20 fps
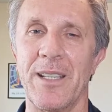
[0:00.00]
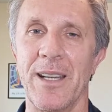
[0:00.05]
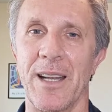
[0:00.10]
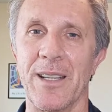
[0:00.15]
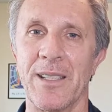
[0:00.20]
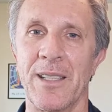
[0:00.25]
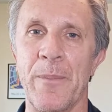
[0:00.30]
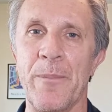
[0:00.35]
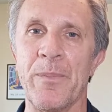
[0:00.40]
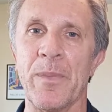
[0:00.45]

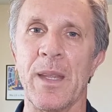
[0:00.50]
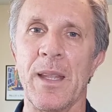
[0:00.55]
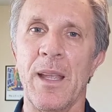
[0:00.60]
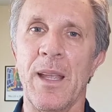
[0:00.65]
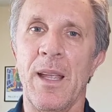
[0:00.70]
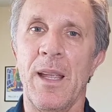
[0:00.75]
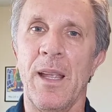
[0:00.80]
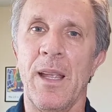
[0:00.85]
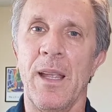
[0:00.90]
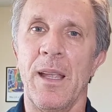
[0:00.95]
test.
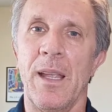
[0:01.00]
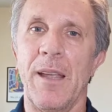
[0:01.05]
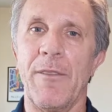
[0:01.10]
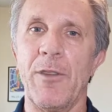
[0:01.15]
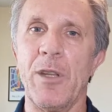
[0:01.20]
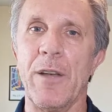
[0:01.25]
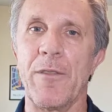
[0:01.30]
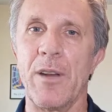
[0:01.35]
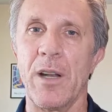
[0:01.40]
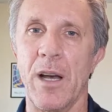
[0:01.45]
If
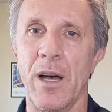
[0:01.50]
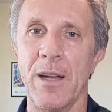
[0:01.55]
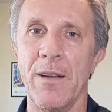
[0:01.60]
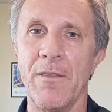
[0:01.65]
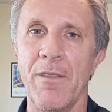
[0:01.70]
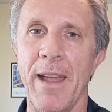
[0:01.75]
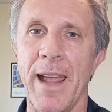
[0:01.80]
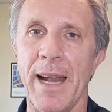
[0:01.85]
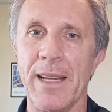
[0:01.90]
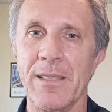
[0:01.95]
you have an
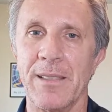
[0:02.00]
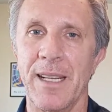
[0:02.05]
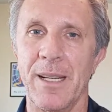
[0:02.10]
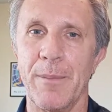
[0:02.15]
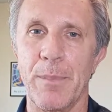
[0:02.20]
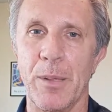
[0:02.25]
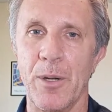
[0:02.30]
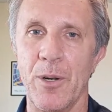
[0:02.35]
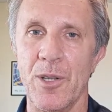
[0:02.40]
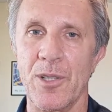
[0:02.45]

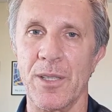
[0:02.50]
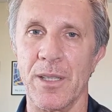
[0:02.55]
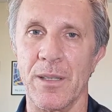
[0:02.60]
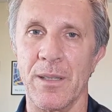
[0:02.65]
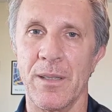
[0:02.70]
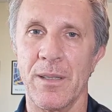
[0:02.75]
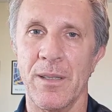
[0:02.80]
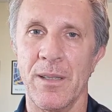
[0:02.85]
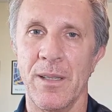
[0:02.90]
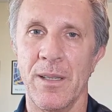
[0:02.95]
unvaccinated
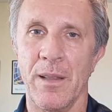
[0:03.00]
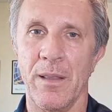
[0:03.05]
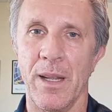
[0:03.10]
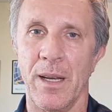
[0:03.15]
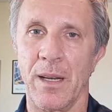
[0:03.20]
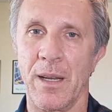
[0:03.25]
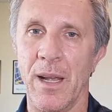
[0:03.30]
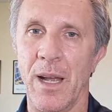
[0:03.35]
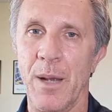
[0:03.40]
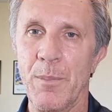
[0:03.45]
person
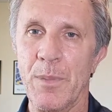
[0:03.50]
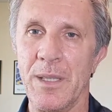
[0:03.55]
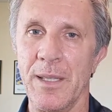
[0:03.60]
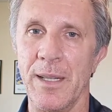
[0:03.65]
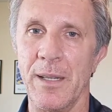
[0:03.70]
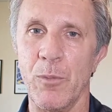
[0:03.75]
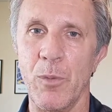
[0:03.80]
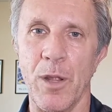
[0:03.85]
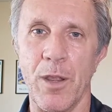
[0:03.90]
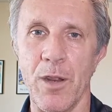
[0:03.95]
that comes
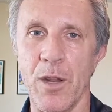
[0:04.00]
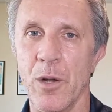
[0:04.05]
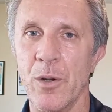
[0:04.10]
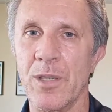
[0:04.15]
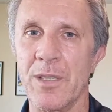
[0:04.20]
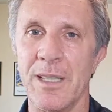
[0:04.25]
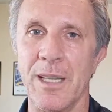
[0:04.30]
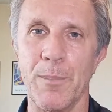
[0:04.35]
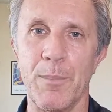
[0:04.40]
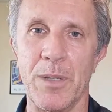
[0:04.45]
in with no
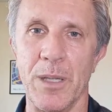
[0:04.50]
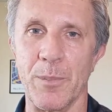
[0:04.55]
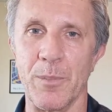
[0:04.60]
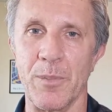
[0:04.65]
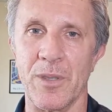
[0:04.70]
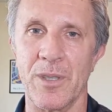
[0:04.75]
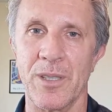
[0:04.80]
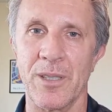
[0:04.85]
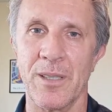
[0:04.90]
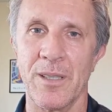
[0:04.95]

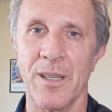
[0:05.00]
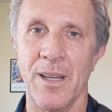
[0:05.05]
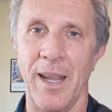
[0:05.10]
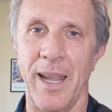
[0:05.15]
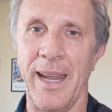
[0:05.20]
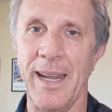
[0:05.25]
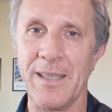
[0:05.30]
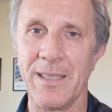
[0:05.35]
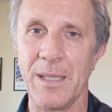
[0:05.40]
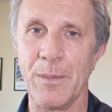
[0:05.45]
symptoms,
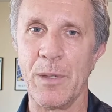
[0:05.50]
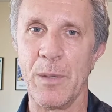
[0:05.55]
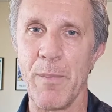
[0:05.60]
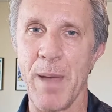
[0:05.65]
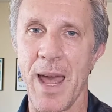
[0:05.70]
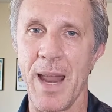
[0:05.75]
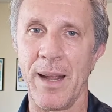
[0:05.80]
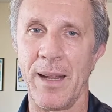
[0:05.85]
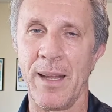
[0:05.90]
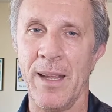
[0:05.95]

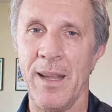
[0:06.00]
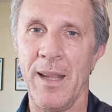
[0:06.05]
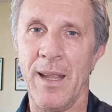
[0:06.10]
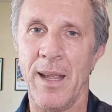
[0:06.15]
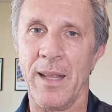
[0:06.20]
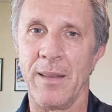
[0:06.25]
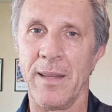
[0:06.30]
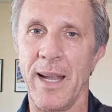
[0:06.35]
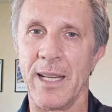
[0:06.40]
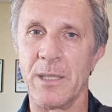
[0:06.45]
asymptomatic,
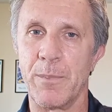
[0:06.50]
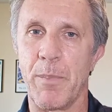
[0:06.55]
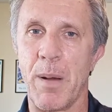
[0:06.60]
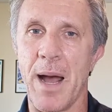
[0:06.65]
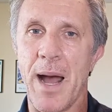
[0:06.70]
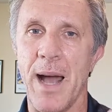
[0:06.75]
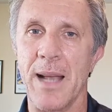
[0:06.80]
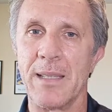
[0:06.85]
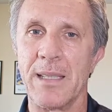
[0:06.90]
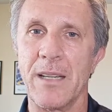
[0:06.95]
tests
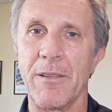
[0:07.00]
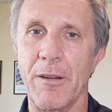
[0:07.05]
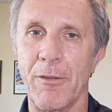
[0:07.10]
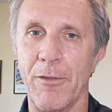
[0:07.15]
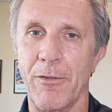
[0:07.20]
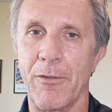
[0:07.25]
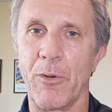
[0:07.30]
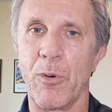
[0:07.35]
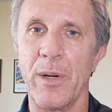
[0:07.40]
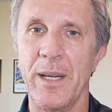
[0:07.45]
positive at
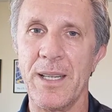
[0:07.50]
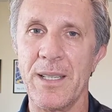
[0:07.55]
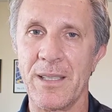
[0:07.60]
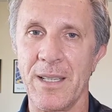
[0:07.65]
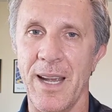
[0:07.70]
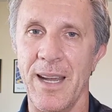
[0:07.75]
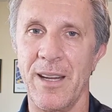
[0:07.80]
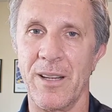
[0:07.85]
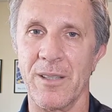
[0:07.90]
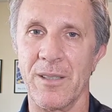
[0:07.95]
40
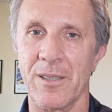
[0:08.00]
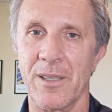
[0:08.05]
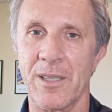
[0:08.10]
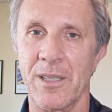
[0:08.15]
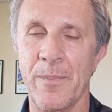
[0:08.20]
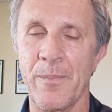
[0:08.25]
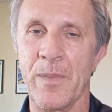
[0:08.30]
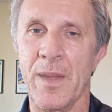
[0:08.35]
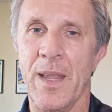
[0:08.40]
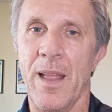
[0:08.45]

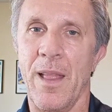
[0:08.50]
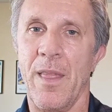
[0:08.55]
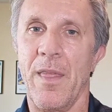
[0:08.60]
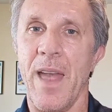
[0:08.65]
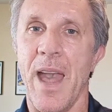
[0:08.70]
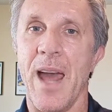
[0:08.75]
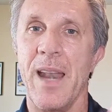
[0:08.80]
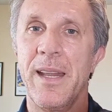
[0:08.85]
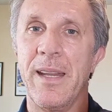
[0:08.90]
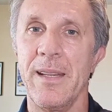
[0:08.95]
cycles,
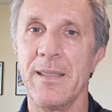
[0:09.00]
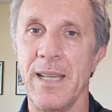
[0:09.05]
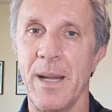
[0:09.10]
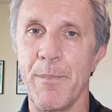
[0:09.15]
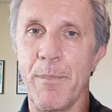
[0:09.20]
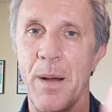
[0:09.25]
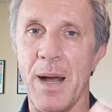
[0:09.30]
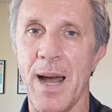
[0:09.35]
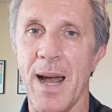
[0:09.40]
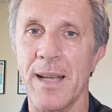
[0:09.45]
that is a
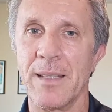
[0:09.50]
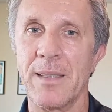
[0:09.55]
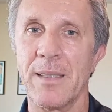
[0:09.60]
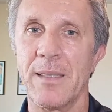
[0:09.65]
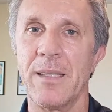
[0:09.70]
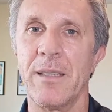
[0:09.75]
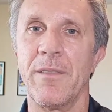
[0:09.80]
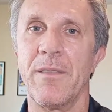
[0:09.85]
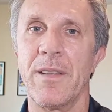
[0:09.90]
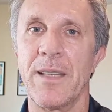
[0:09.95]

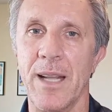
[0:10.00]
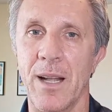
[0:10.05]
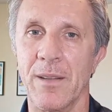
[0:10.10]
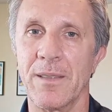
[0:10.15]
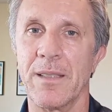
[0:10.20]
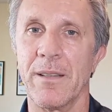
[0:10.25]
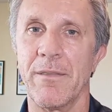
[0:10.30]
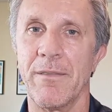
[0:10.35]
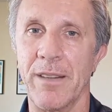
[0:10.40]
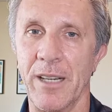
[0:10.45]
positive
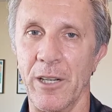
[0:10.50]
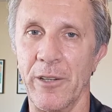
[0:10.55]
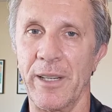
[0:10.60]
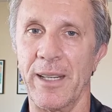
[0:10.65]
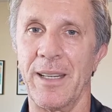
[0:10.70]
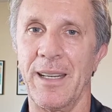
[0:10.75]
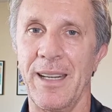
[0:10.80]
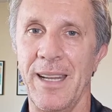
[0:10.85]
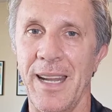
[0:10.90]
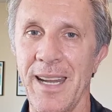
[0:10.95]
Delta
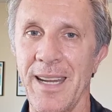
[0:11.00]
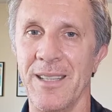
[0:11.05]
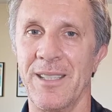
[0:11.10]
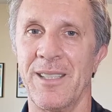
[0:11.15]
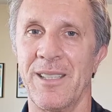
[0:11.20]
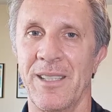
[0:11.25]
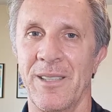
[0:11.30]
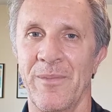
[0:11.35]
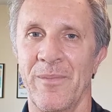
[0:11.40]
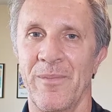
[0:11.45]
variant
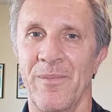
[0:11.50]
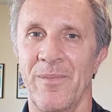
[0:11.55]
case.